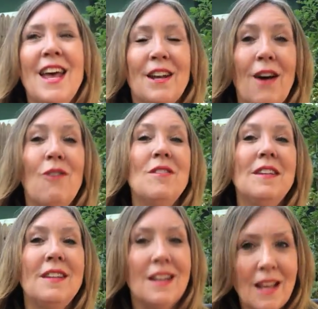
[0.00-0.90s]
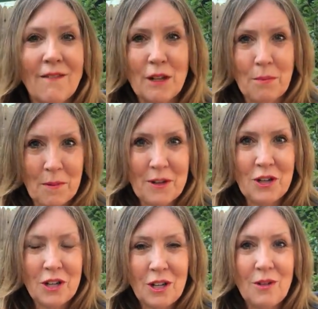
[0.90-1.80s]
not only did he give us
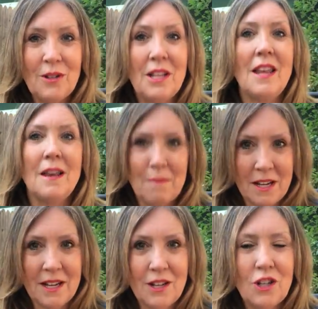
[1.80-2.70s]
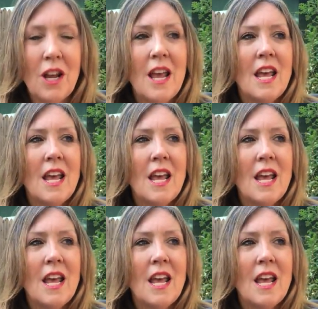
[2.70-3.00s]
permission to use the image,